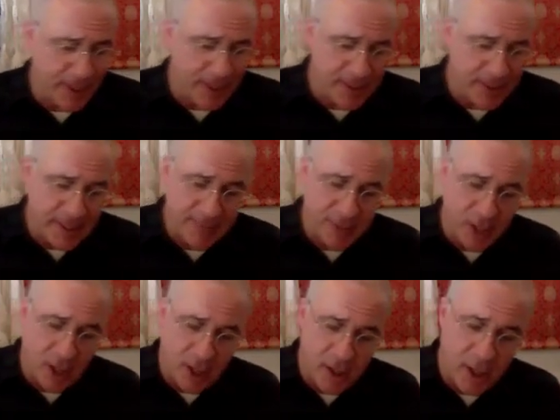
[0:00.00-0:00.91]
or conceives
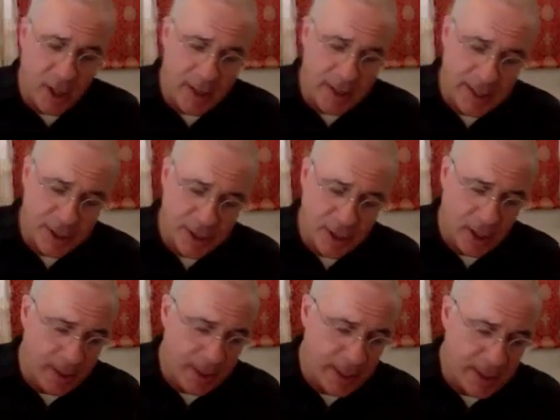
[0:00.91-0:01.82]
all cognition,
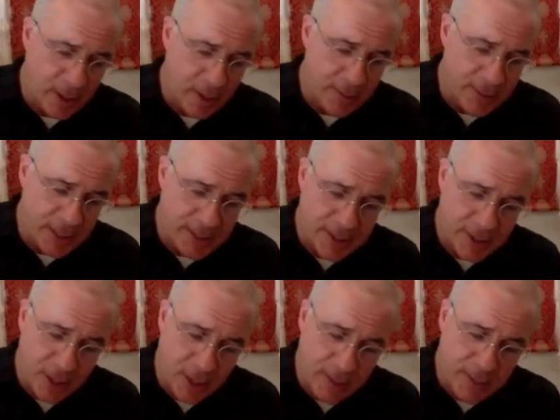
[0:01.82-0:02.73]
cognized objects
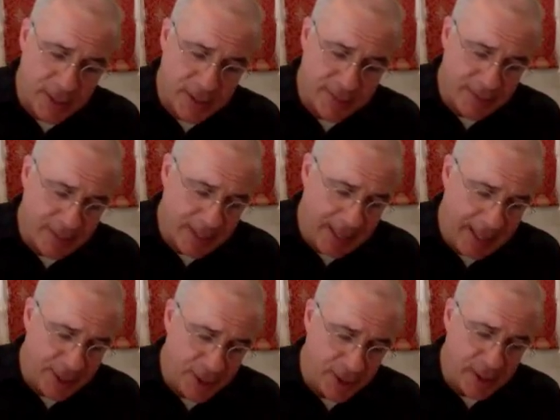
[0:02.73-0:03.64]
as objects of
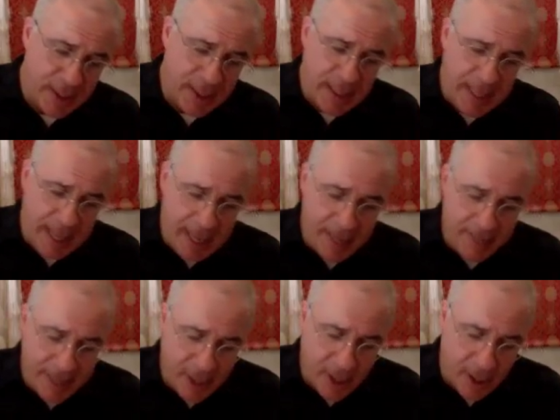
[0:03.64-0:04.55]
negation.
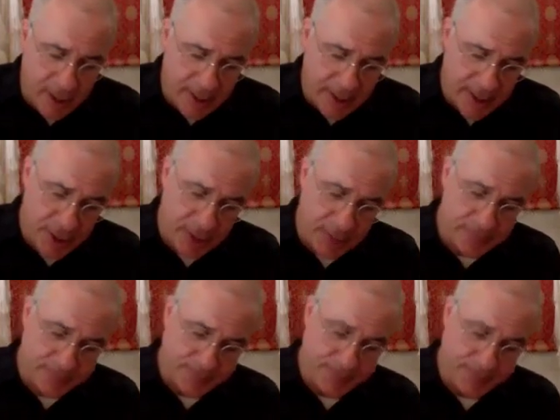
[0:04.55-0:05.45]
Every cognition